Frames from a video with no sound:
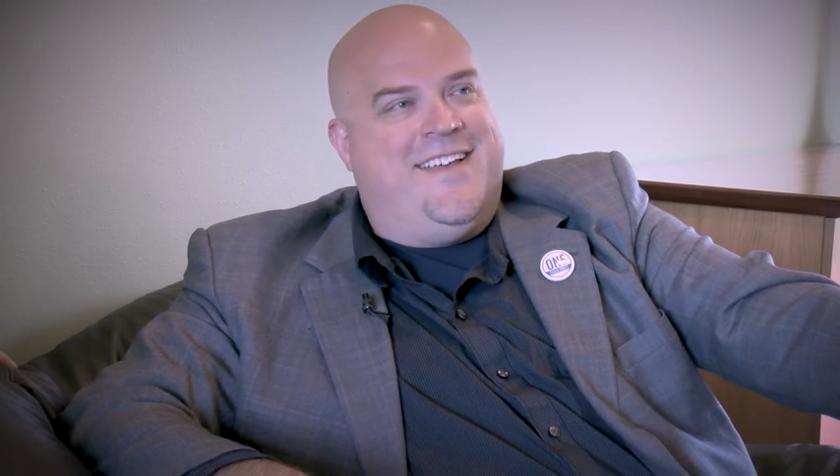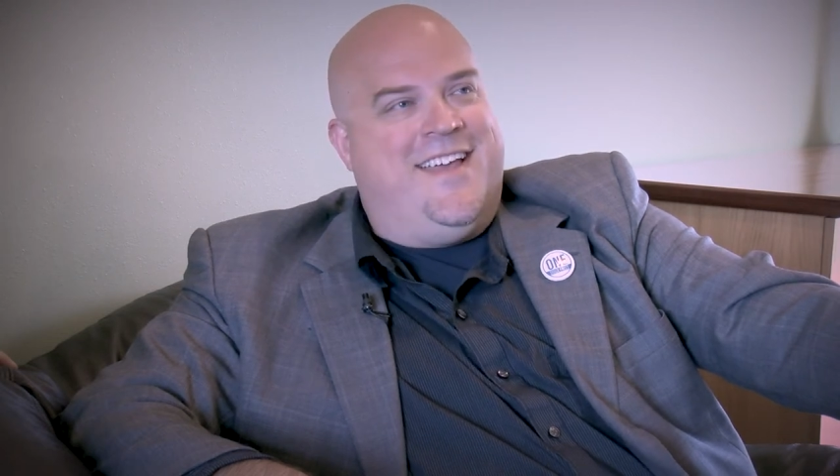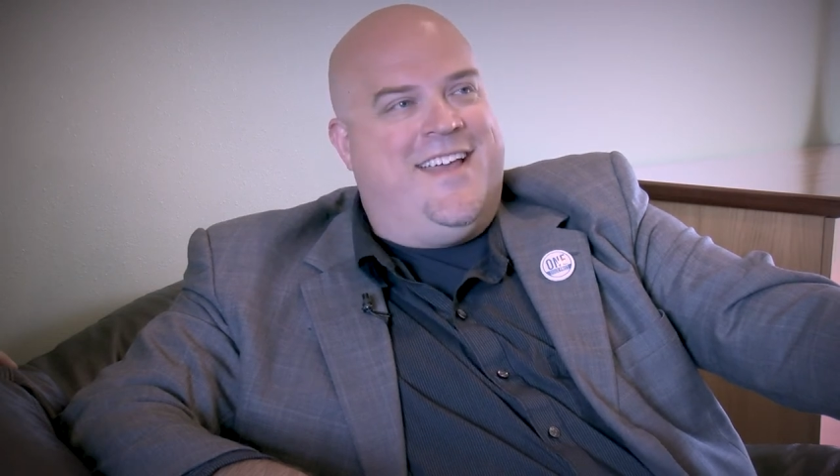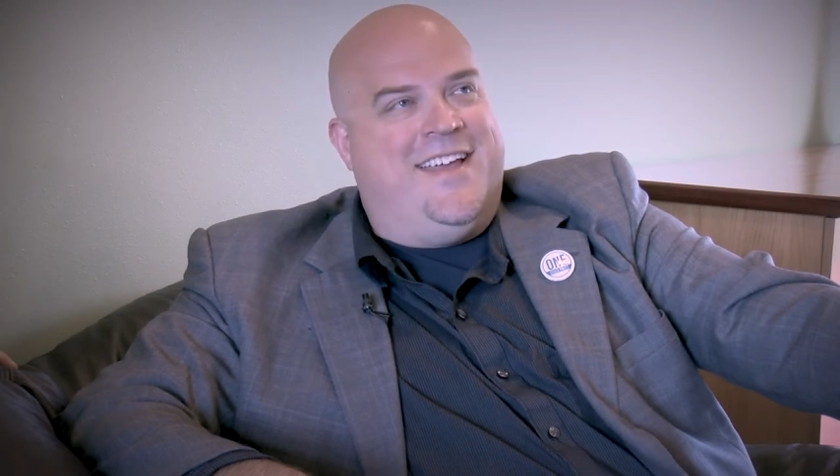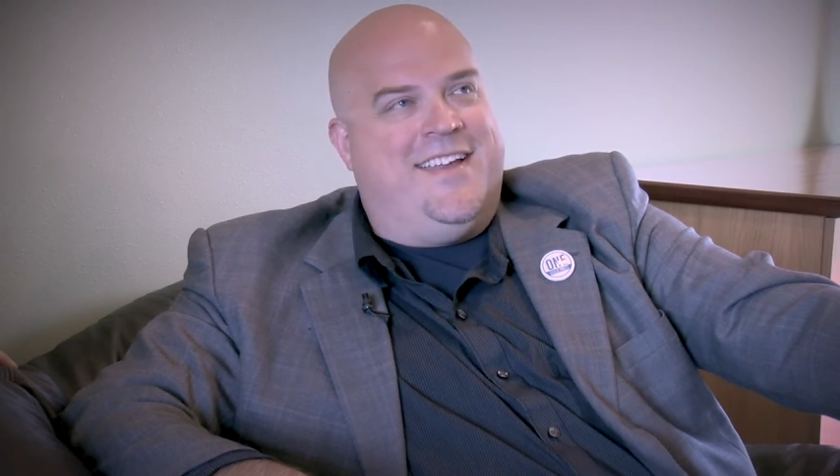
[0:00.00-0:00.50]

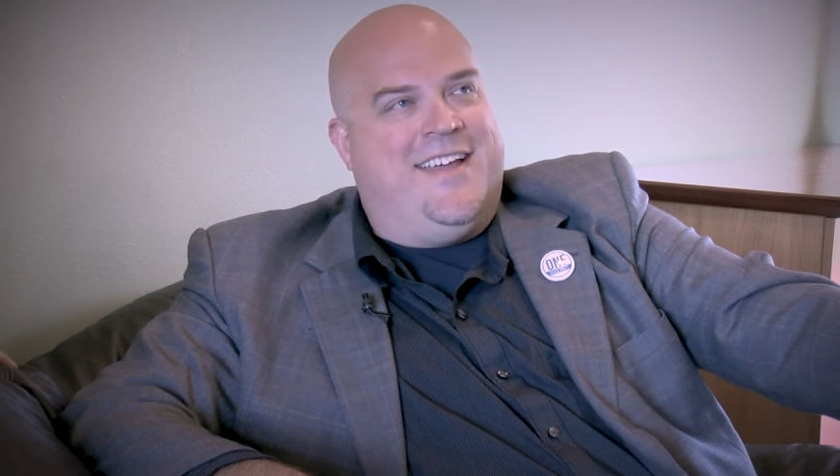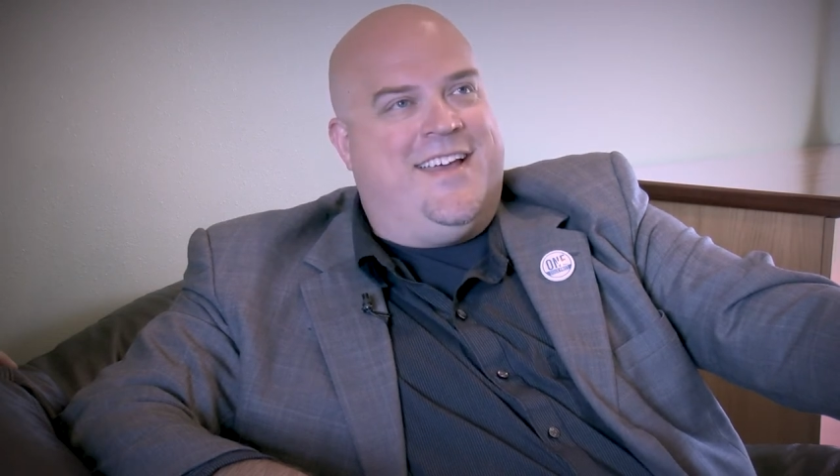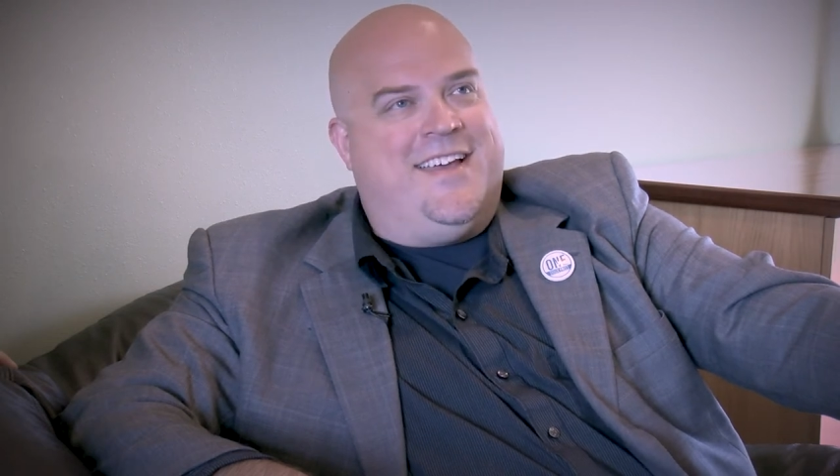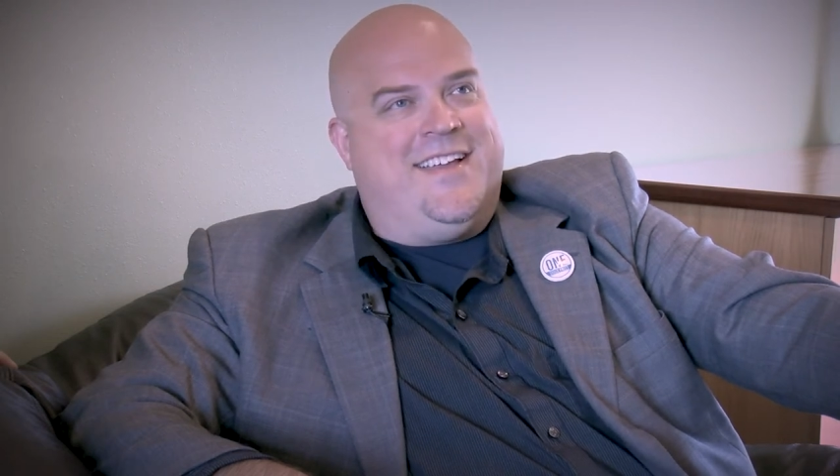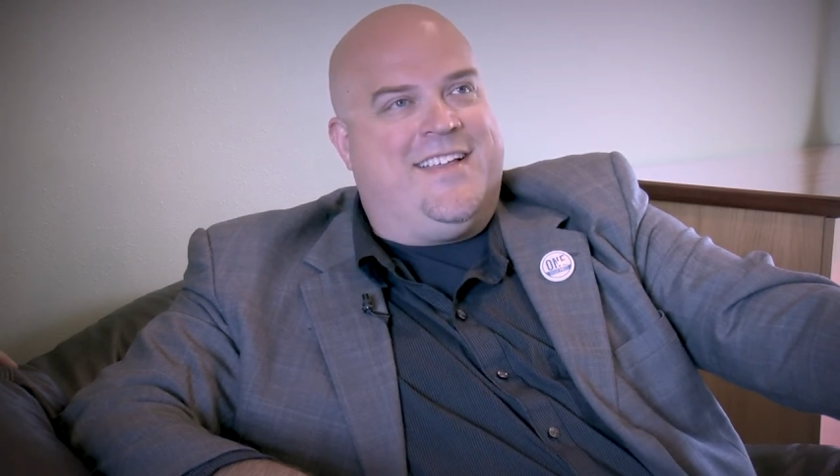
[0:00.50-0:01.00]
and
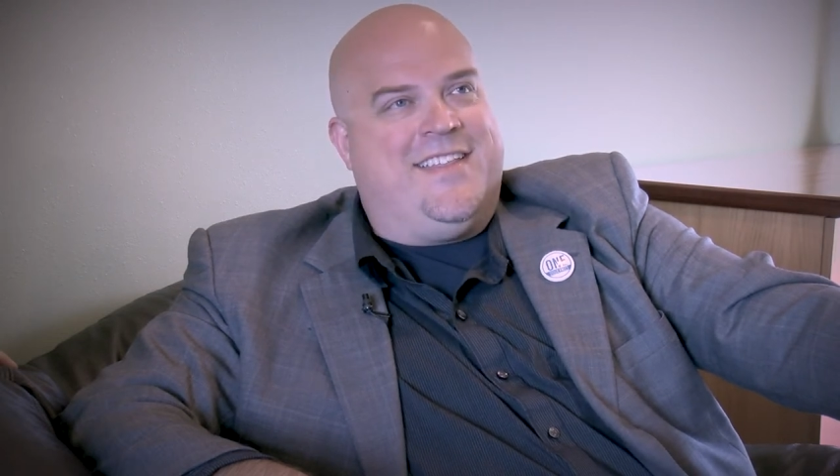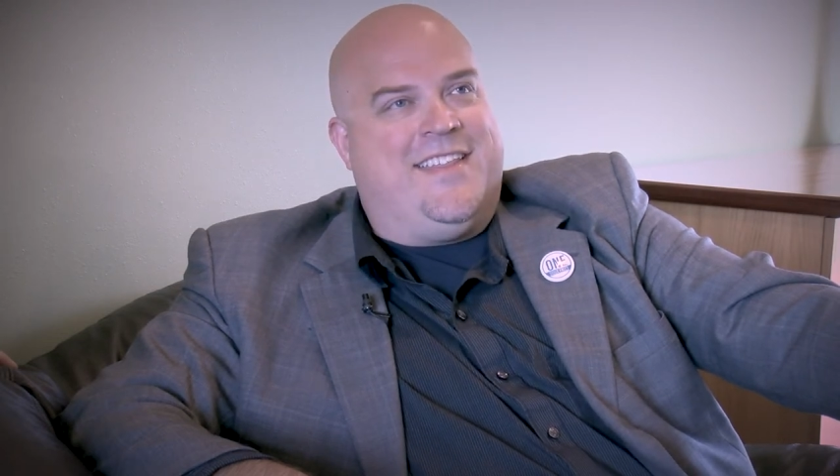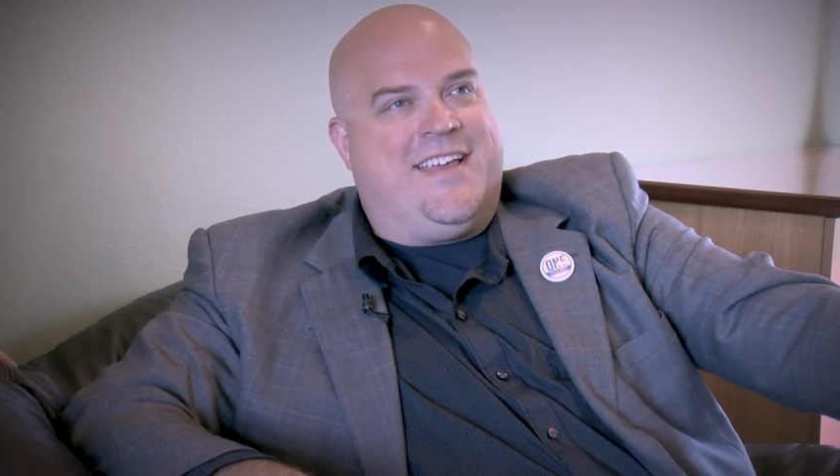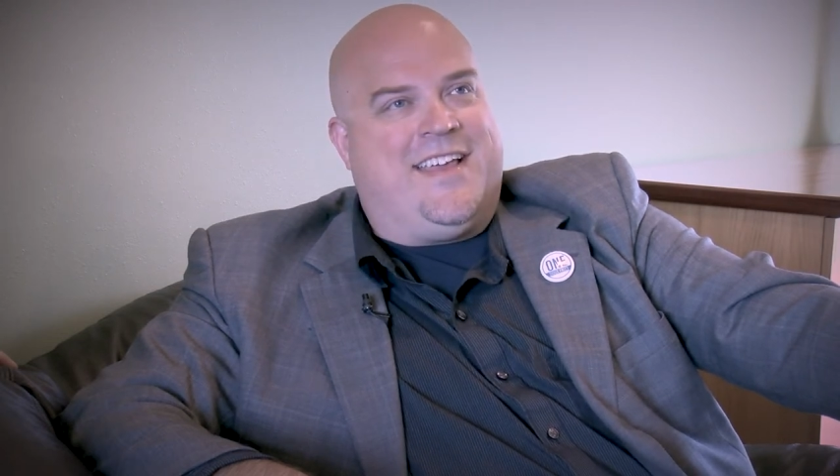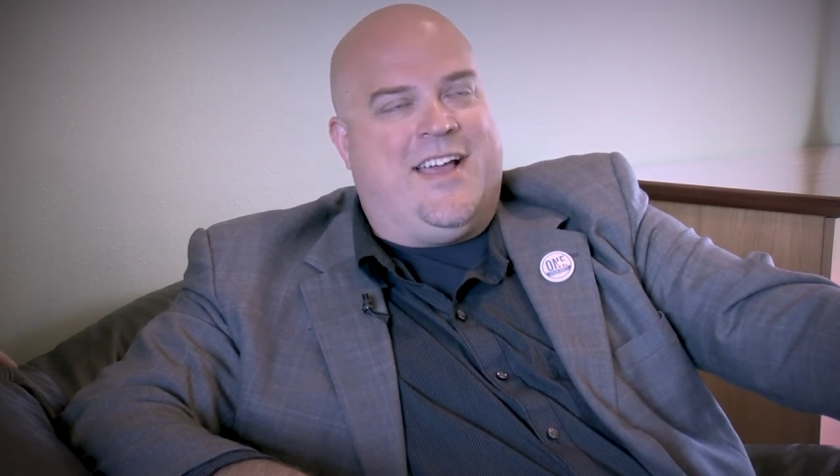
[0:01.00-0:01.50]
uh, like